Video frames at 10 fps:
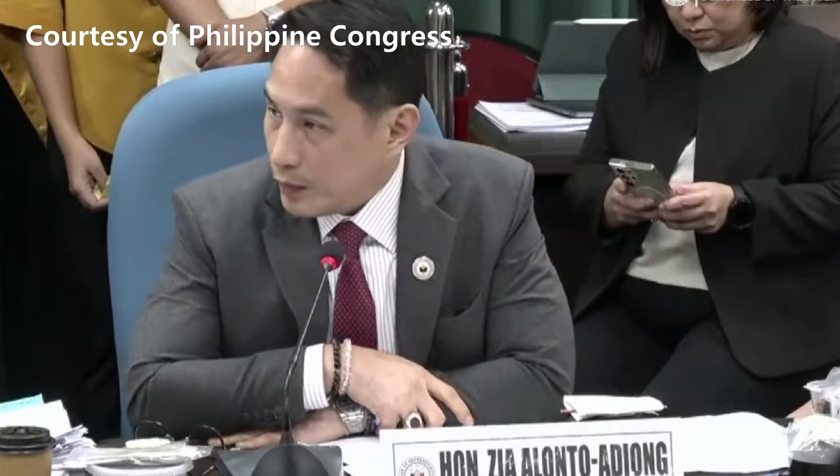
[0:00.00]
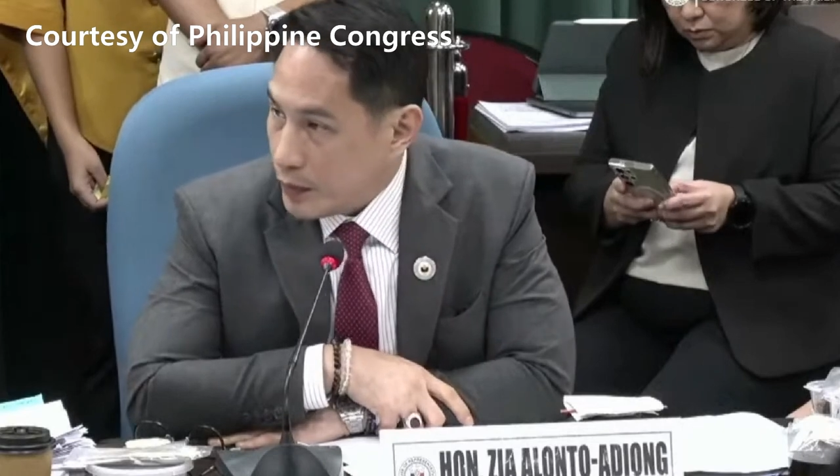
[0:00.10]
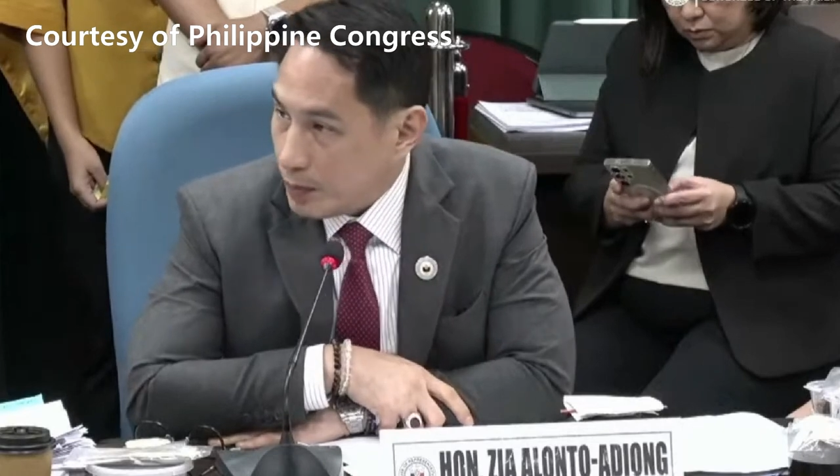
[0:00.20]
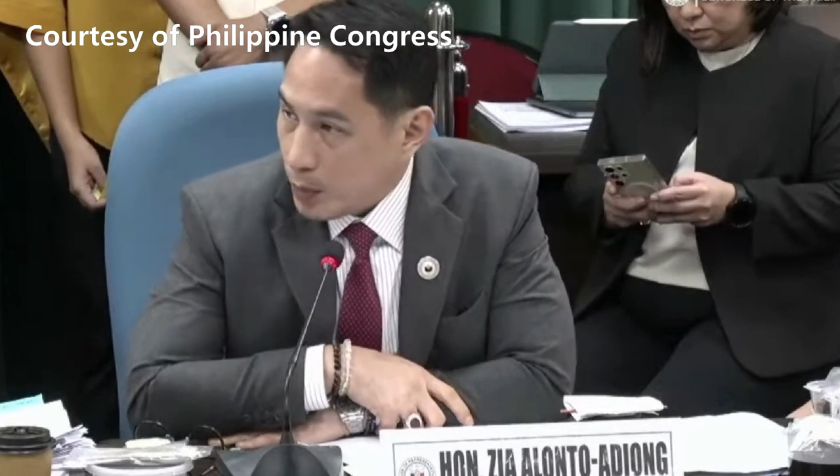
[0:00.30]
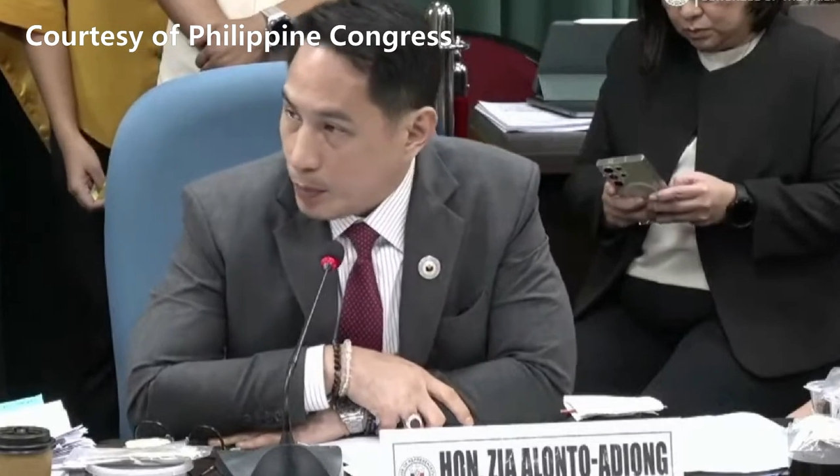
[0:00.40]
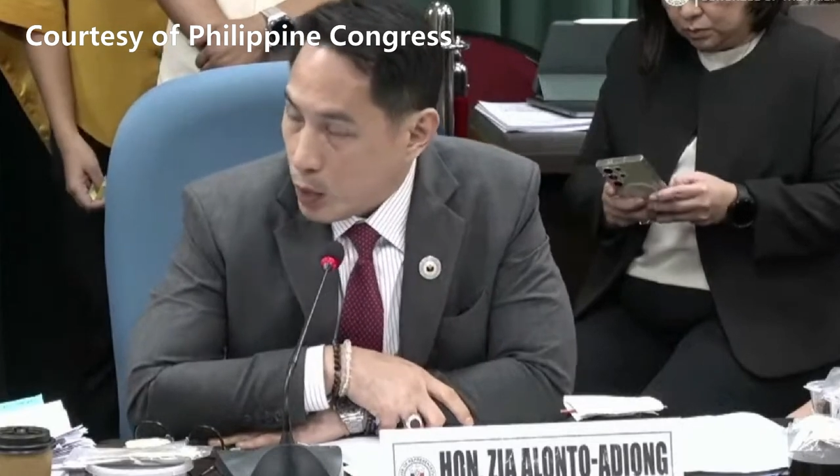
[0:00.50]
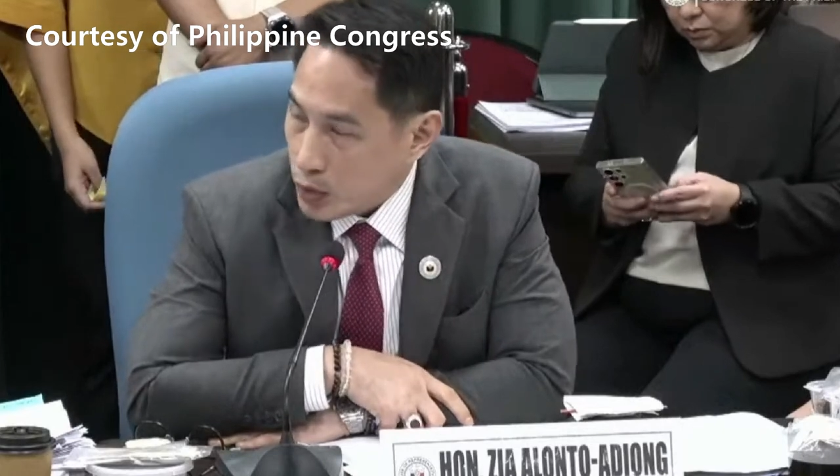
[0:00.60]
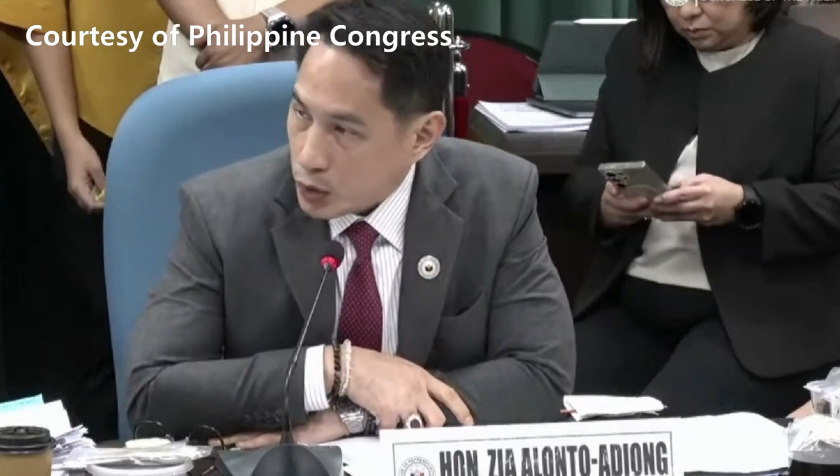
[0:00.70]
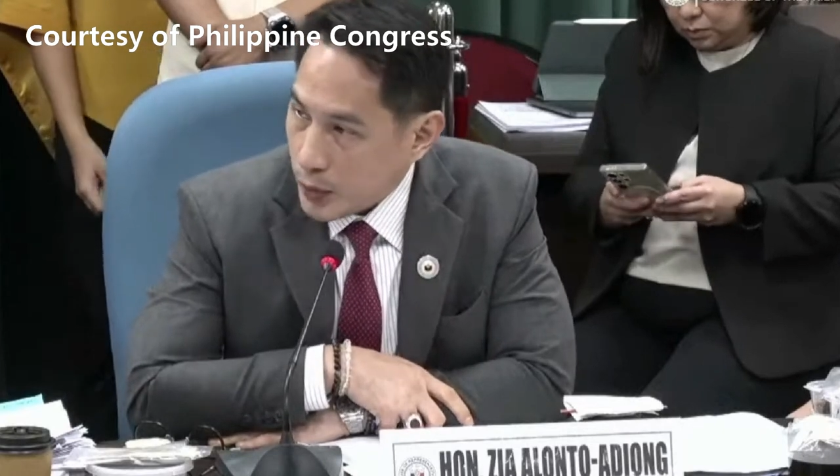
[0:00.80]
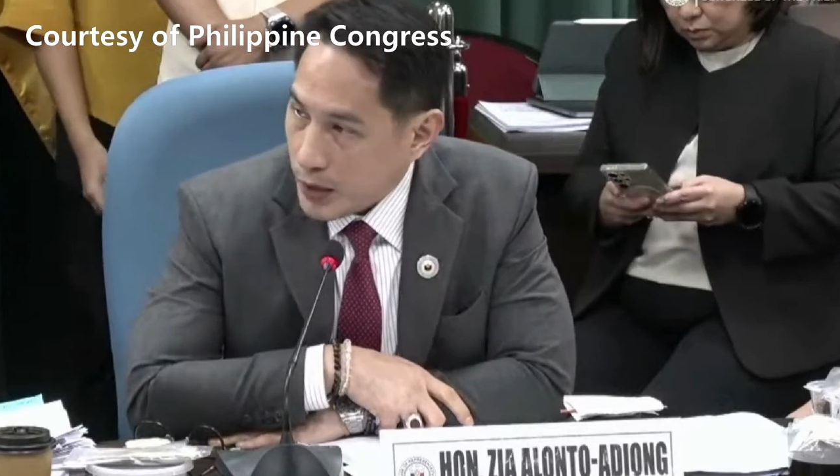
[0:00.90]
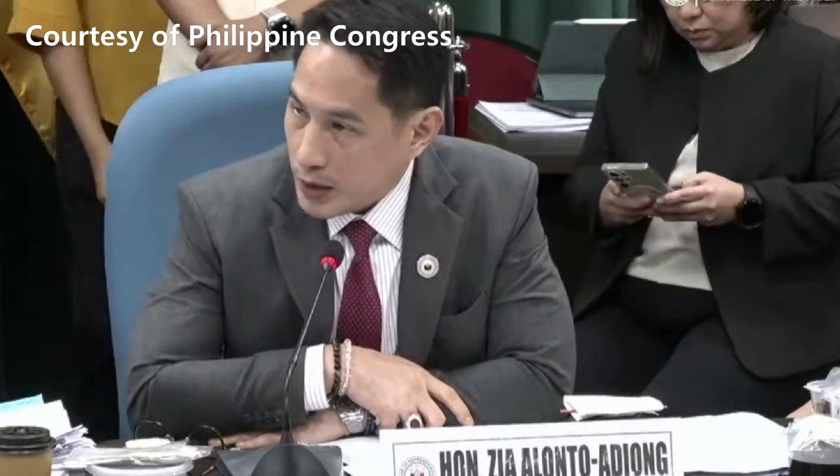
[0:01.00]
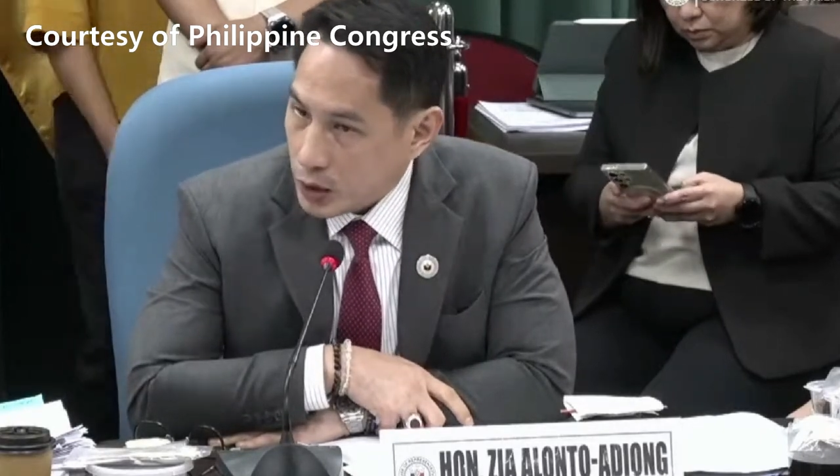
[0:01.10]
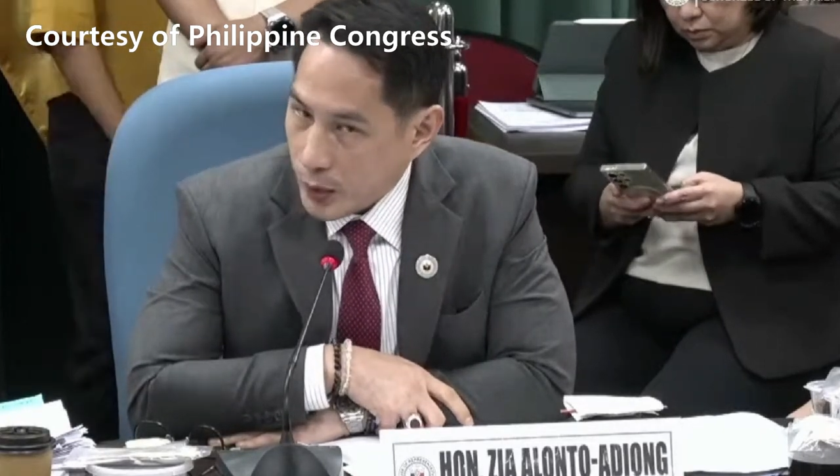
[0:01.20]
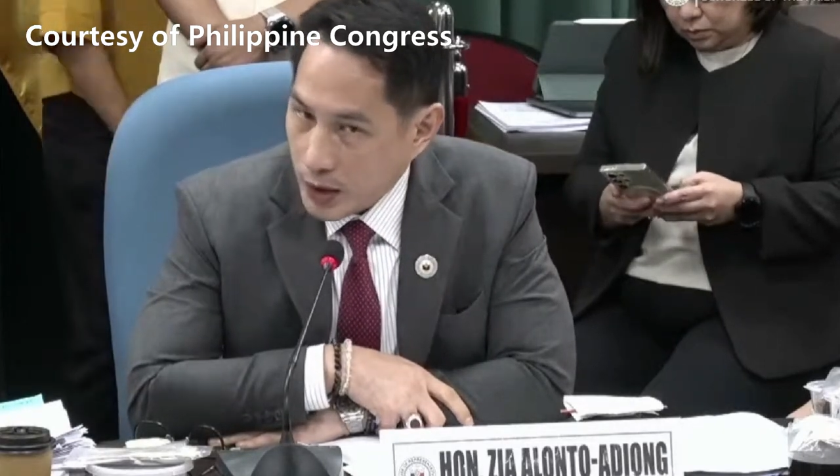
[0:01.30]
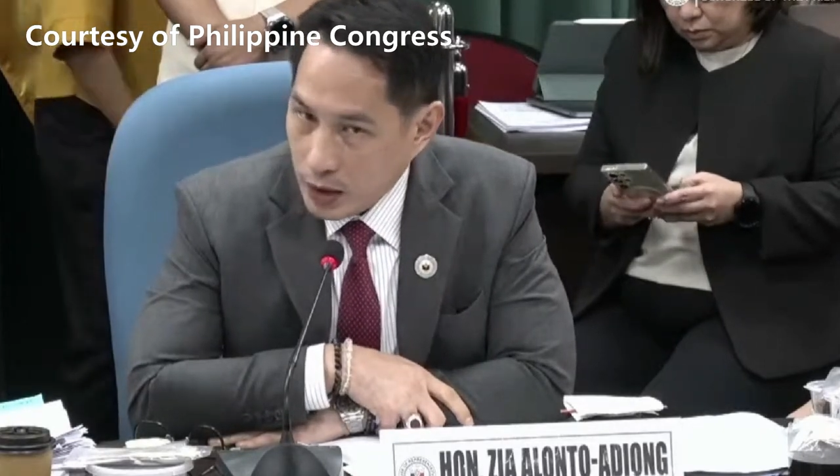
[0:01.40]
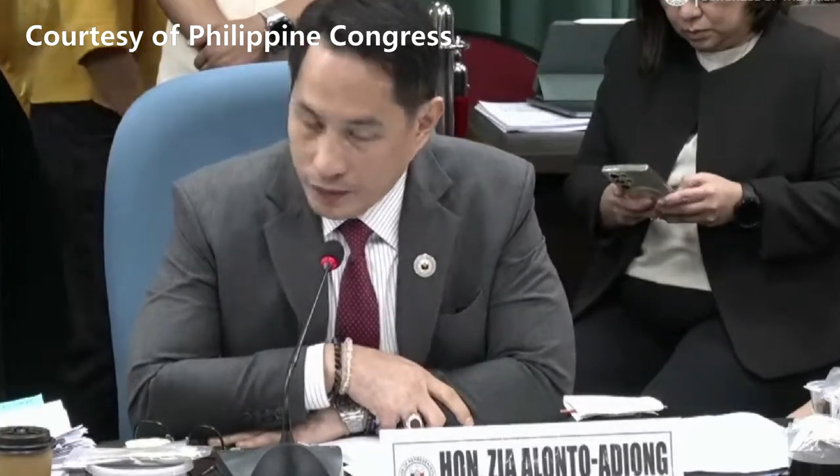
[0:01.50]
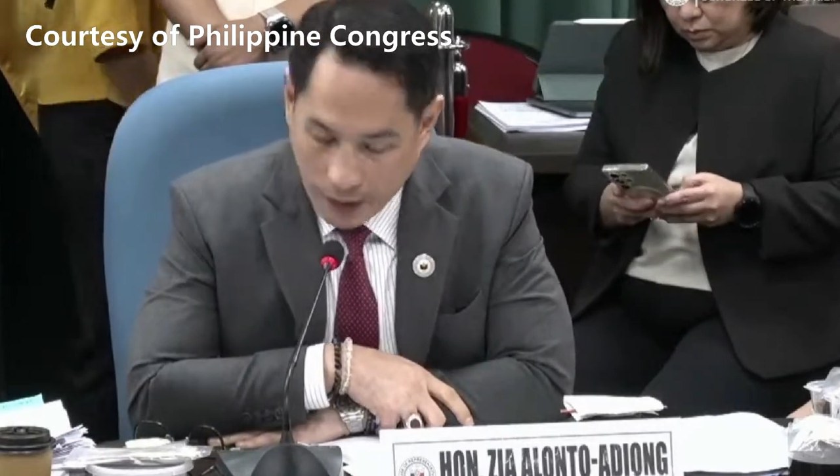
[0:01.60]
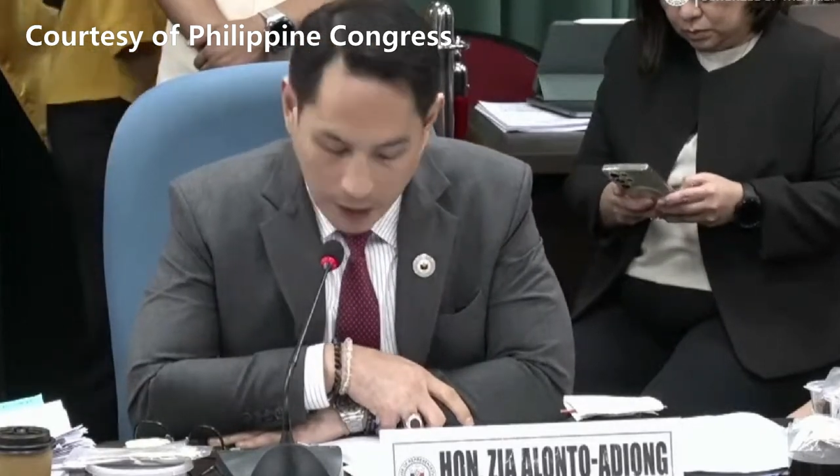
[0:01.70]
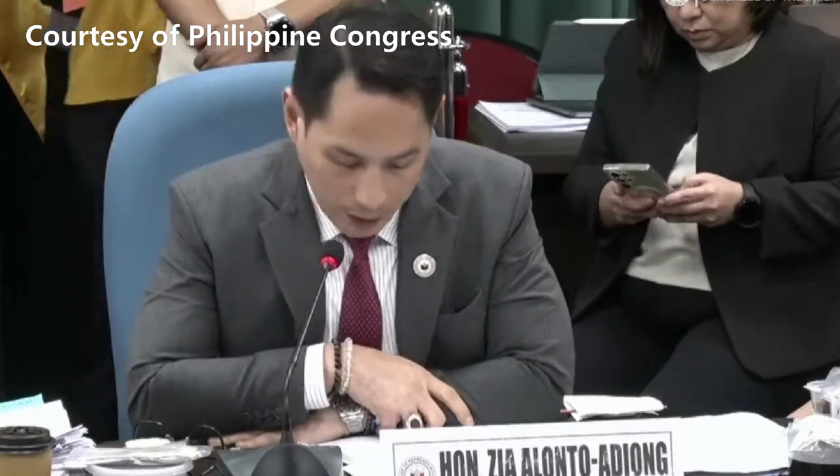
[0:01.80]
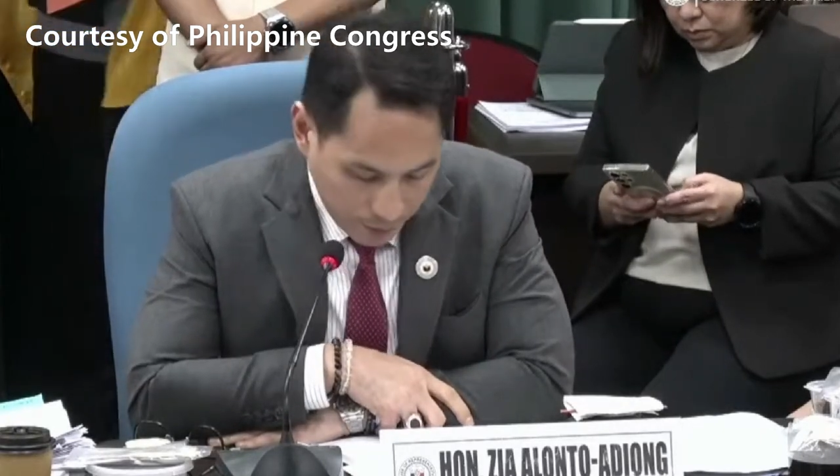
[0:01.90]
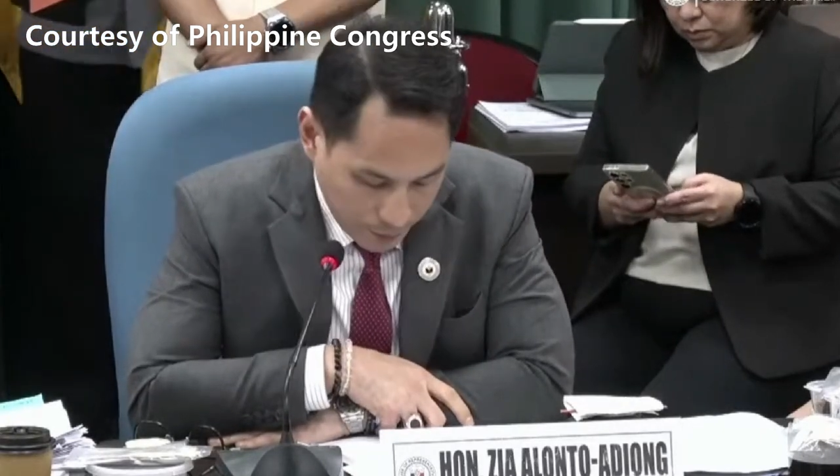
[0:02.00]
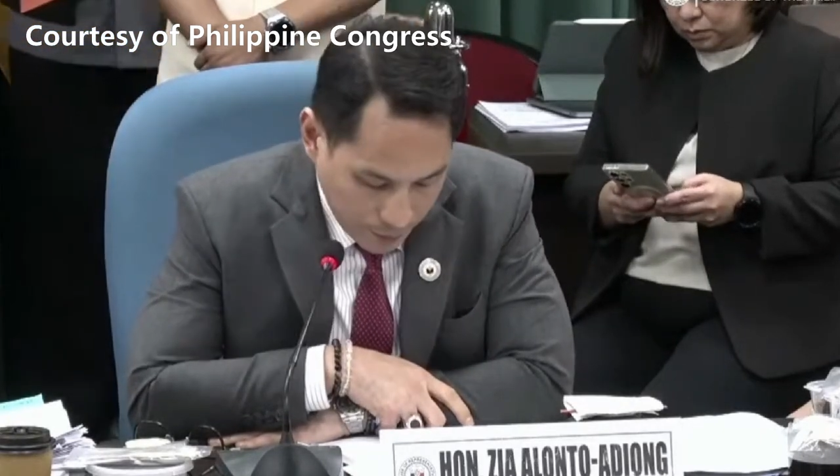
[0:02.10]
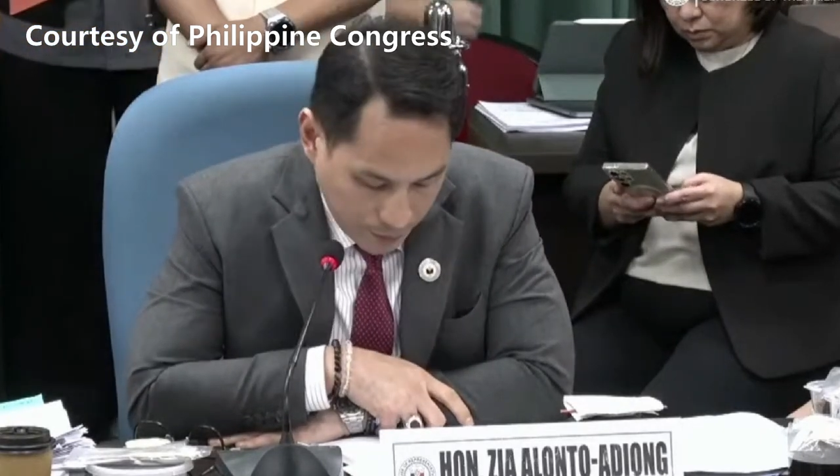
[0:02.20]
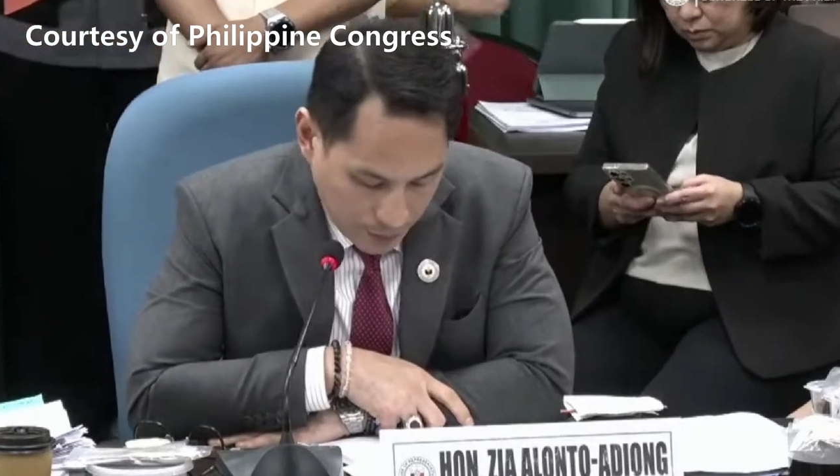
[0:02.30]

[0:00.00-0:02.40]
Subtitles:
of the proposed 2025